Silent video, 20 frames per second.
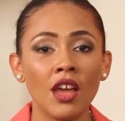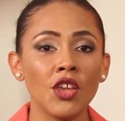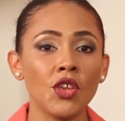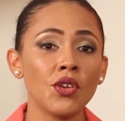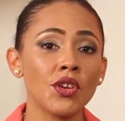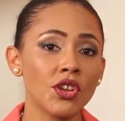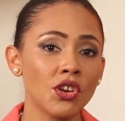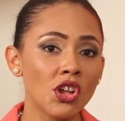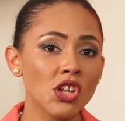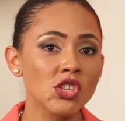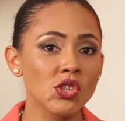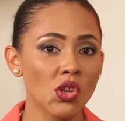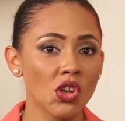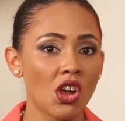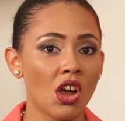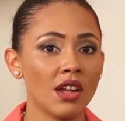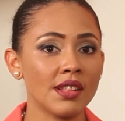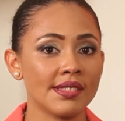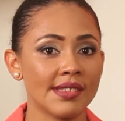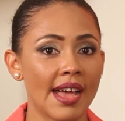You can also
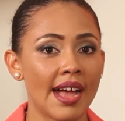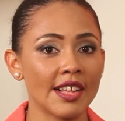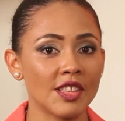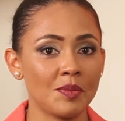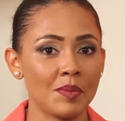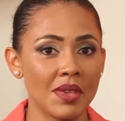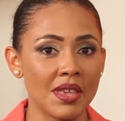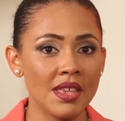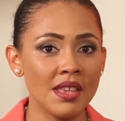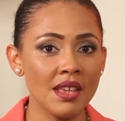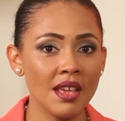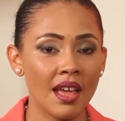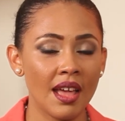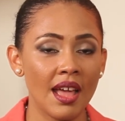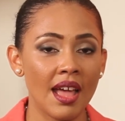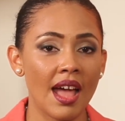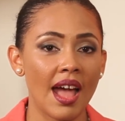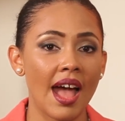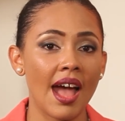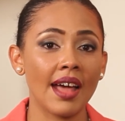contact me,
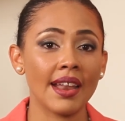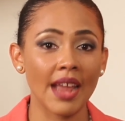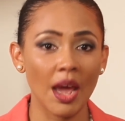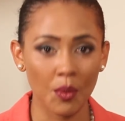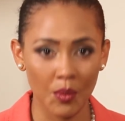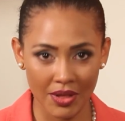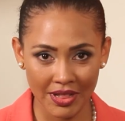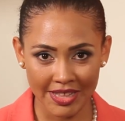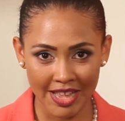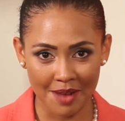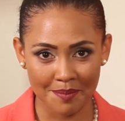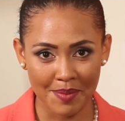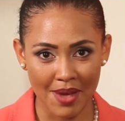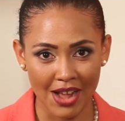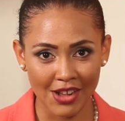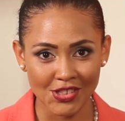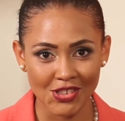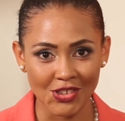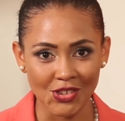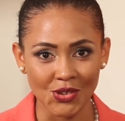and I will get
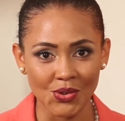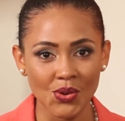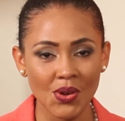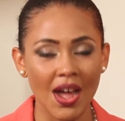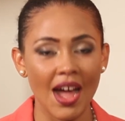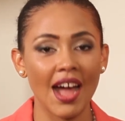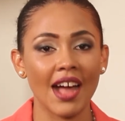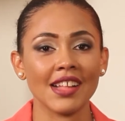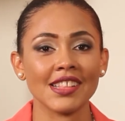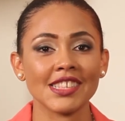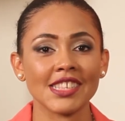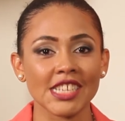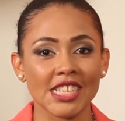back to you at